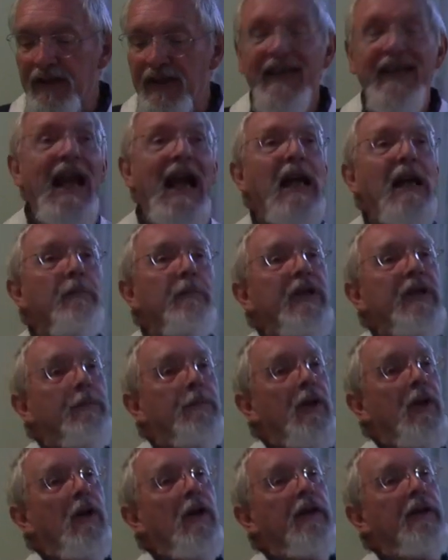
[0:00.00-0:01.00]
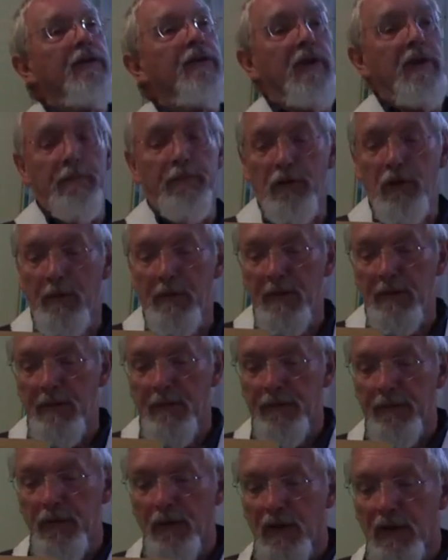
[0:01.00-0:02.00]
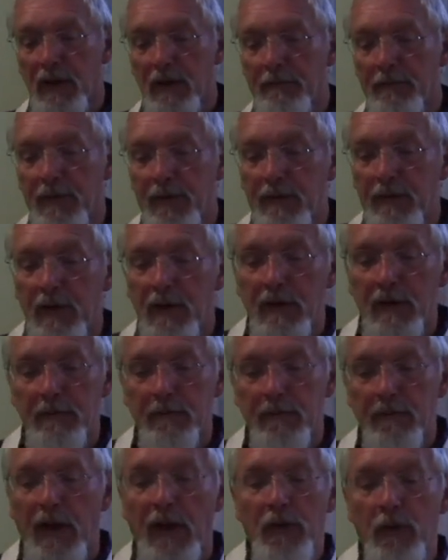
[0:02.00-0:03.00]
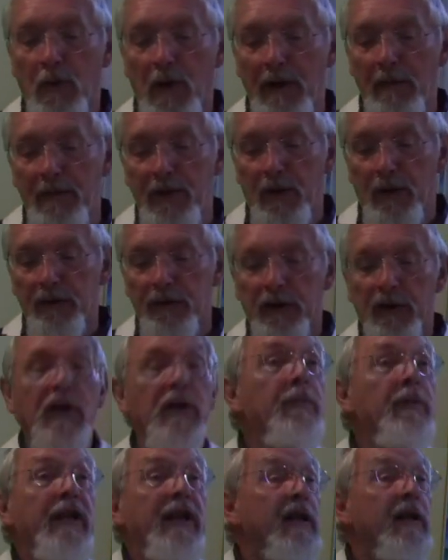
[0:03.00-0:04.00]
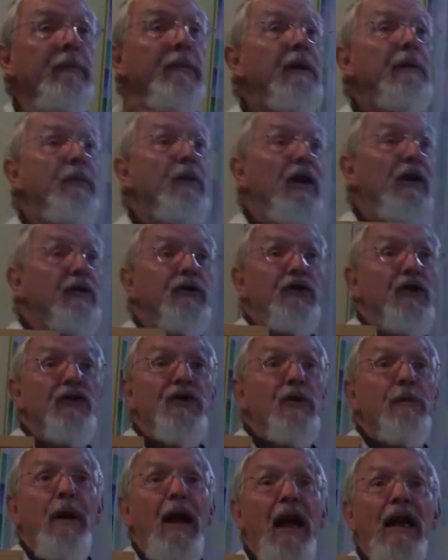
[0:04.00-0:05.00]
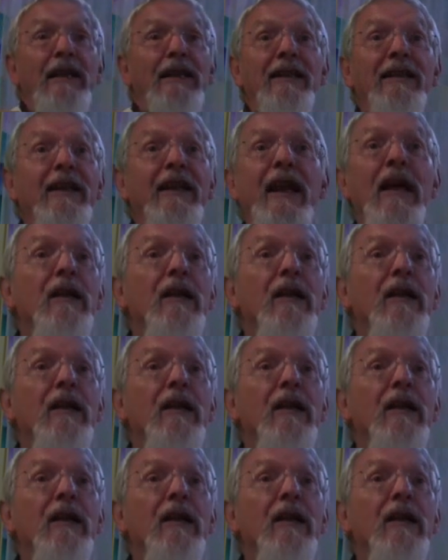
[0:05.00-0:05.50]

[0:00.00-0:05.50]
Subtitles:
it can be applied to the problem of dukkha and the way beyond dukkha, but it can be applied to just about anything